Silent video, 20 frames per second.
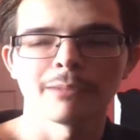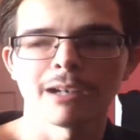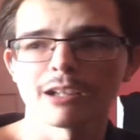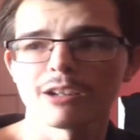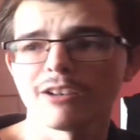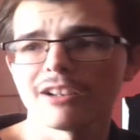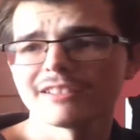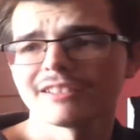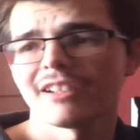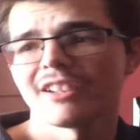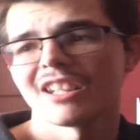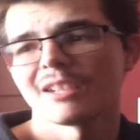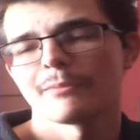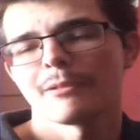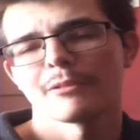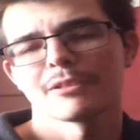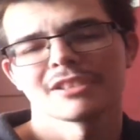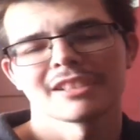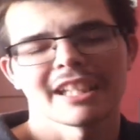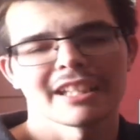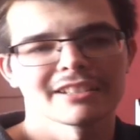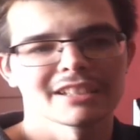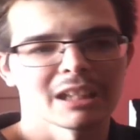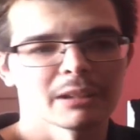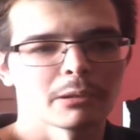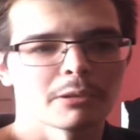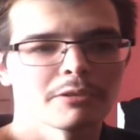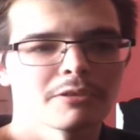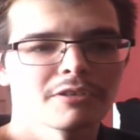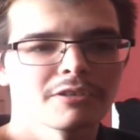But I got it done in about 6
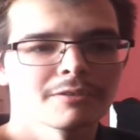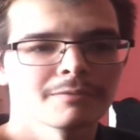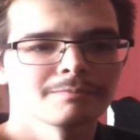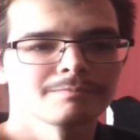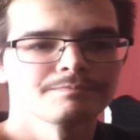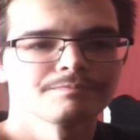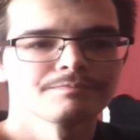hours.